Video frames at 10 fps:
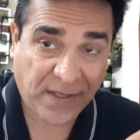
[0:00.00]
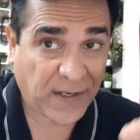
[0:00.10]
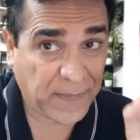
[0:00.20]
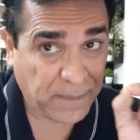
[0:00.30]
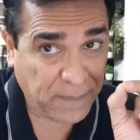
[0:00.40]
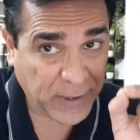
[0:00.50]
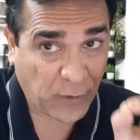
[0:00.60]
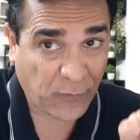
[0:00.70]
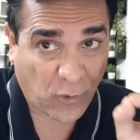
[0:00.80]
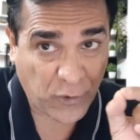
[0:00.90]
a bit
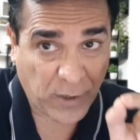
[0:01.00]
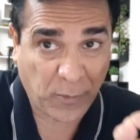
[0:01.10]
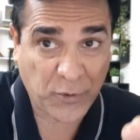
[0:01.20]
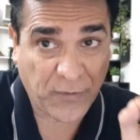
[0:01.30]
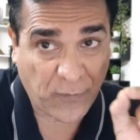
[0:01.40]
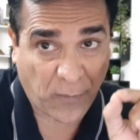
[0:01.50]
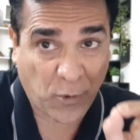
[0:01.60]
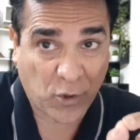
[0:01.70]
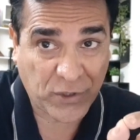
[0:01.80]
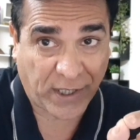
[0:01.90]
of contribution from
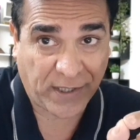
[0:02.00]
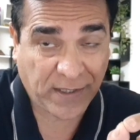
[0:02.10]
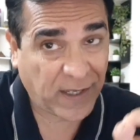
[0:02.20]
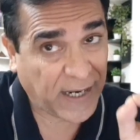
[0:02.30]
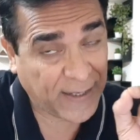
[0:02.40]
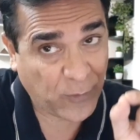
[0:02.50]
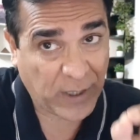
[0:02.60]
your side, I would